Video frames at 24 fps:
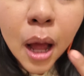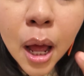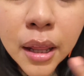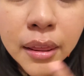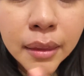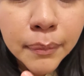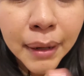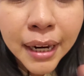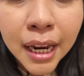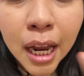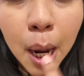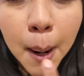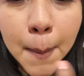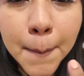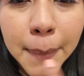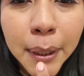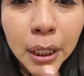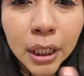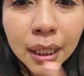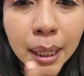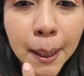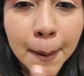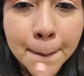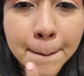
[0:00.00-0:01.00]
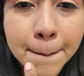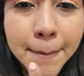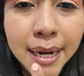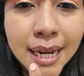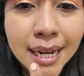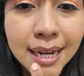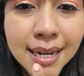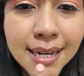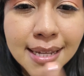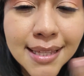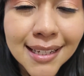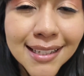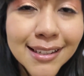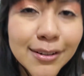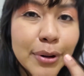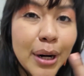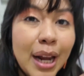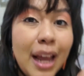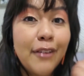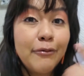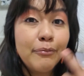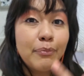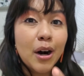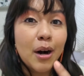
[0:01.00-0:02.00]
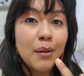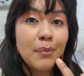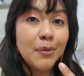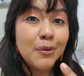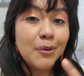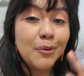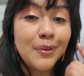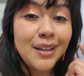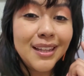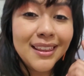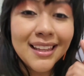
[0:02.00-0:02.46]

my upper lip. That's what I have problems with,